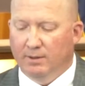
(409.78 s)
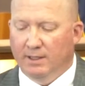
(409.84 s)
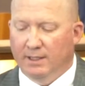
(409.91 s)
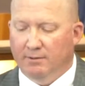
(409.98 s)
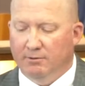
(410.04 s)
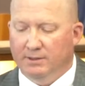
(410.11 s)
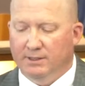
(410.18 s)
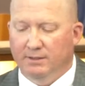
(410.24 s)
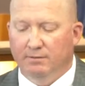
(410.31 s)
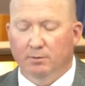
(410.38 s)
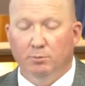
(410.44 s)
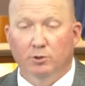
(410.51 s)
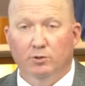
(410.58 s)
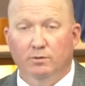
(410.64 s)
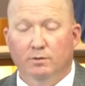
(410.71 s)
receive
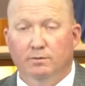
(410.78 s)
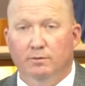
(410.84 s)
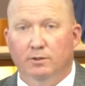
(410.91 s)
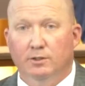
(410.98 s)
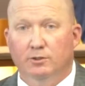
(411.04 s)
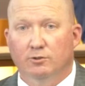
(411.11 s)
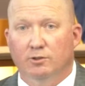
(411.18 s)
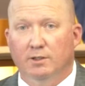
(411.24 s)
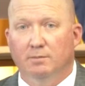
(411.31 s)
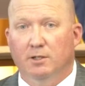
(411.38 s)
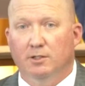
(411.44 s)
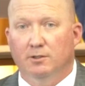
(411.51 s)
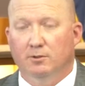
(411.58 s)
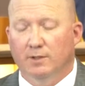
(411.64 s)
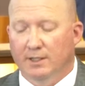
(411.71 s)
approval for a stream
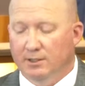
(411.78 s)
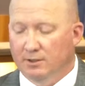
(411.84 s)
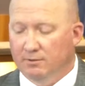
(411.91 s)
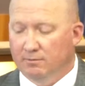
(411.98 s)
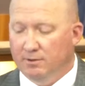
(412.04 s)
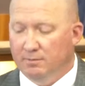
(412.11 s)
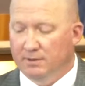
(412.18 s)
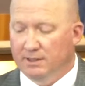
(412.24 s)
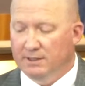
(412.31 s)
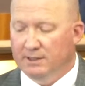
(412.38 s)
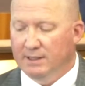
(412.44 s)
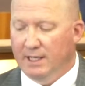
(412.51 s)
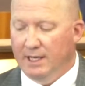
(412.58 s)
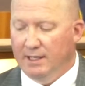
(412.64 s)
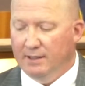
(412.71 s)
alteration from the
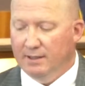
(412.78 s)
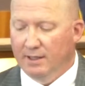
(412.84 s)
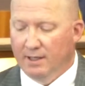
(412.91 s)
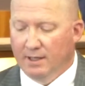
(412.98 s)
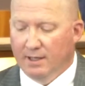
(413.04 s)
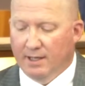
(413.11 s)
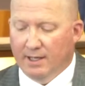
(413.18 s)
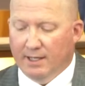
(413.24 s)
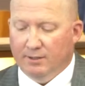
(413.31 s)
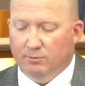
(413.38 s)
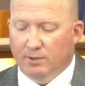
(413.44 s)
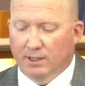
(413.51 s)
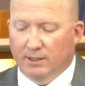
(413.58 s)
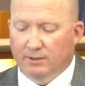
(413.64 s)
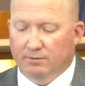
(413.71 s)
state
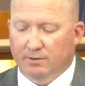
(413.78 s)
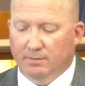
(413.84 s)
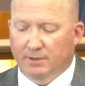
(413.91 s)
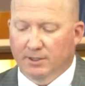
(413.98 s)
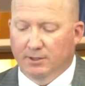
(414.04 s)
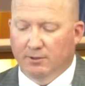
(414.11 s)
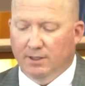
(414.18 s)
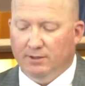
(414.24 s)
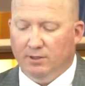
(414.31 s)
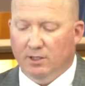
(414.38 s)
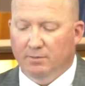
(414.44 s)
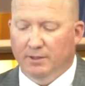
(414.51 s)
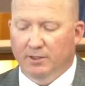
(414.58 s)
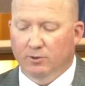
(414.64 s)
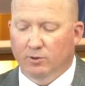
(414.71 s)
as well as from the U.S.
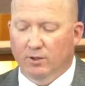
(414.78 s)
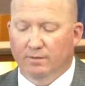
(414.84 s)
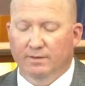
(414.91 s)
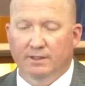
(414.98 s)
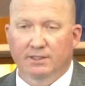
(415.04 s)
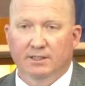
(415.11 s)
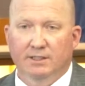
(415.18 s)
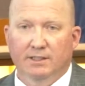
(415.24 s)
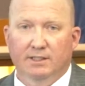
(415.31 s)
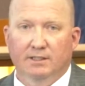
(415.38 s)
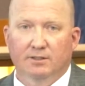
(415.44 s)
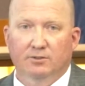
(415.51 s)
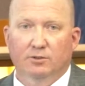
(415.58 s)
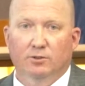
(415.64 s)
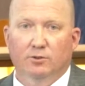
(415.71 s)
Army Corps of
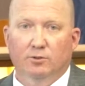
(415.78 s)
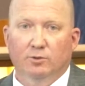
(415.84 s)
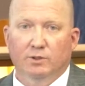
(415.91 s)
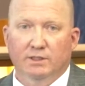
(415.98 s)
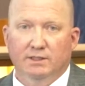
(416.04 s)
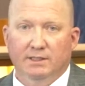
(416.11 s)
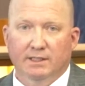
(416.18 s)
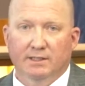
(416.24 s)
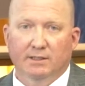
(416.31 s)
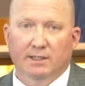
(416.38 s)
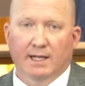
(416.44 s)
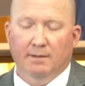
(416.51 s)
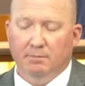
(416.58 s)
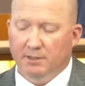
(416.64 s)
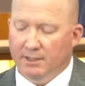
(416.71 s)
Engineers through a
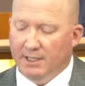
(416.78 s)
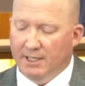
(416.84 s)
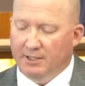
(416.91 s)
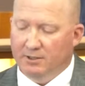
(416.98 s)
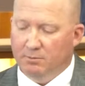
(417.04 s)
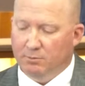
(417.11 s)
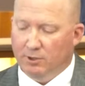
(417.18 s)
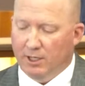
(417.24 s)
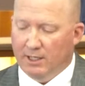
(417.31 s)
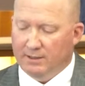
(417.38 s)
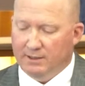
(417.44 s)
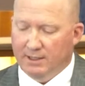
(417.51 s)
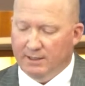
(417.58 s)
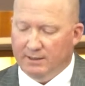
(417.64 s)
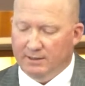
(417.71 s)
single application
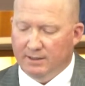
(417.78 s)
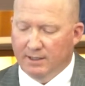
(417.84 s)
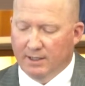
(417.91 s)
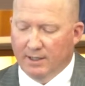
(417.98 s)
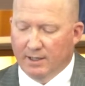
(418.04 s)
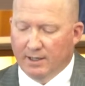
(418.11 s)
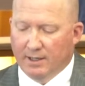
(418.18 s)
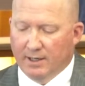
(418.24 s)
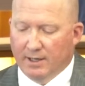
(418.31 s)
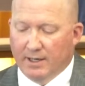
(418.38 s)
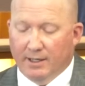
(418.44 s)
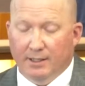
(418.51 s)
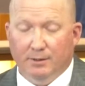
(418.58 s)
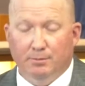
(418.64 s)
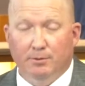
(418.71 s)
process.
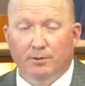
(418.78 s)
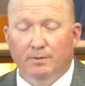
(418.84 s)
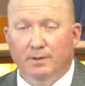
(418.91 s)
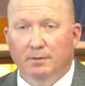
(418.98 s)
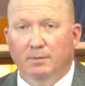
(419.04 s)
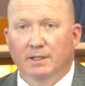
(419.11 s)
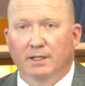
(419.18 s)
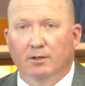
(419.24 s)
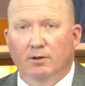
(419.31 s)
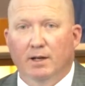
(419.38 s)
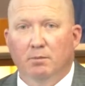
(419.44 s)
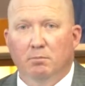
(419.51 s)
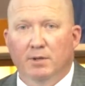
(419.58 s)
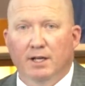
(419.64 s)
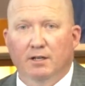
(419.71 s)
And it's proven to be a
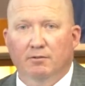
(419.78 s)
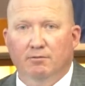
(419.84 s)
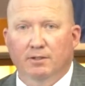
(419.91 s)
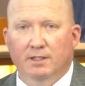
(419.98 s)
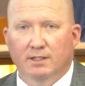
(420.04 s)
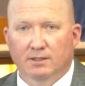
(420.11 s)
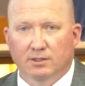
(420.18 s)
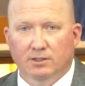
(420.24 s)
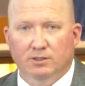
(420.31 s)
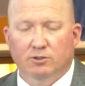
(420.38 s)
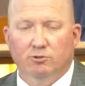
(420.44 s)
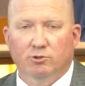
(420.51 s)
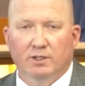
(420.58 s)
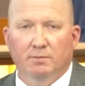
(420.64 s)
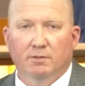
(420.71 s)
great benefit. It
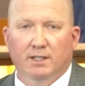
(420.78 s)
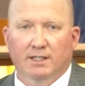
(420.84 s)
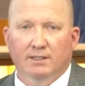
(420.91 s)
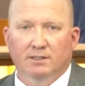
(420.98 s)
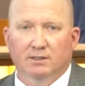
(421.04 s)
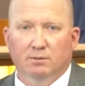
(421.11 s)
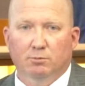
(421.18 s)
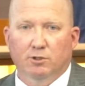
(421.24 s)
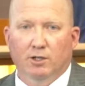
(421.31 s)
just streamlines the